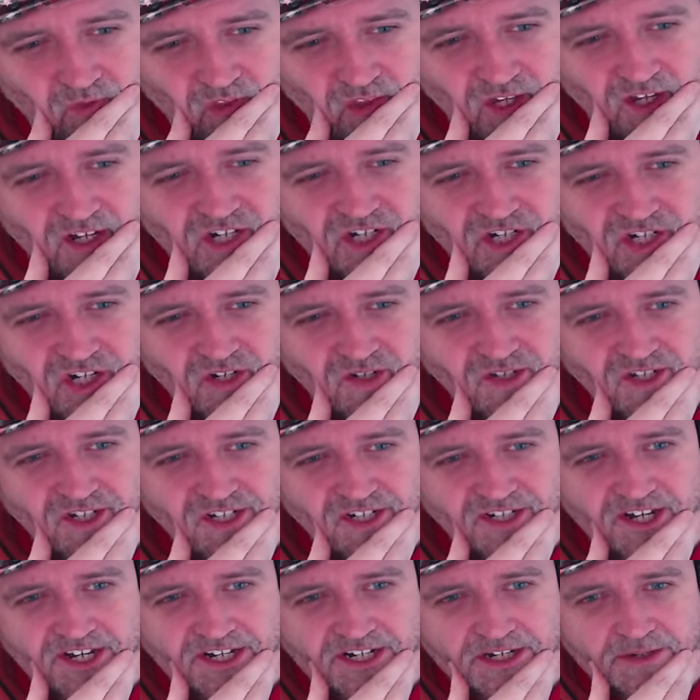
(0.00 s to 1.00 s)
That shows
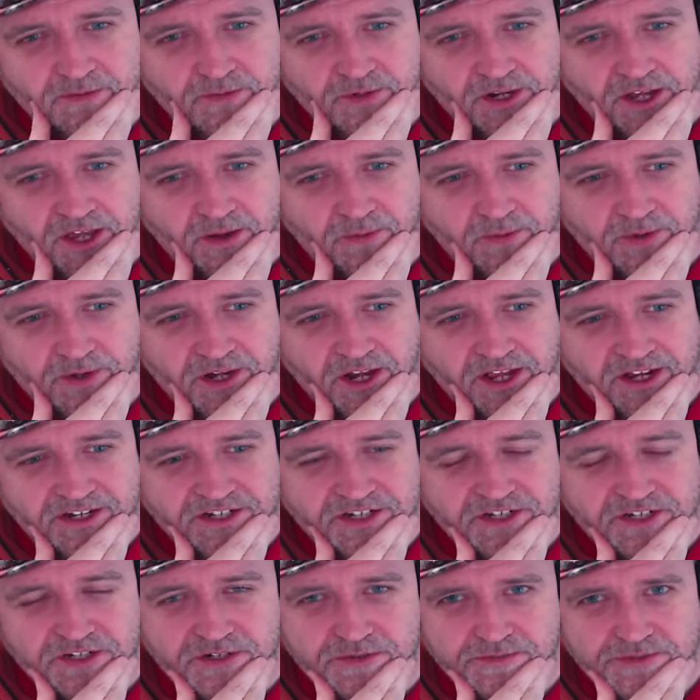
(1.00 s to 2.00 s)
exactly what I would like
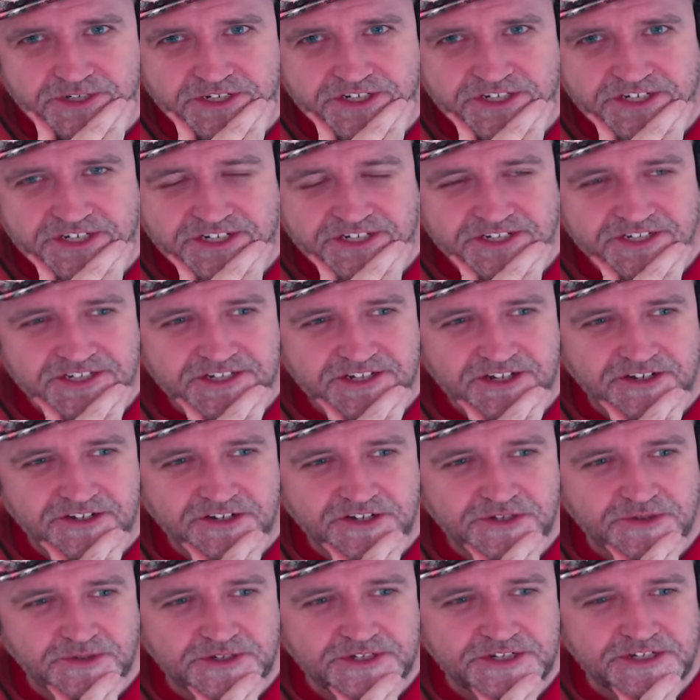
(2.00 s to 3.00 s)
to hope to see inside
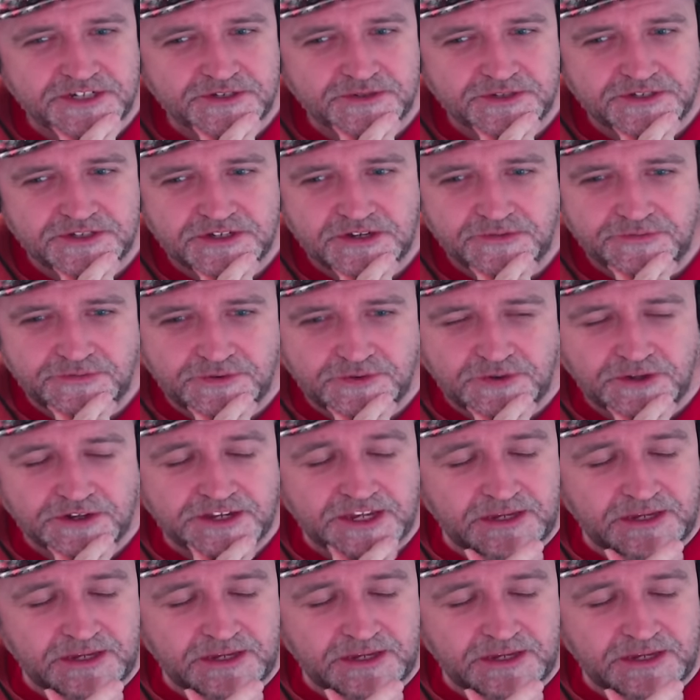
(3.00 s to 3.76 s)
of twenty twenty-four.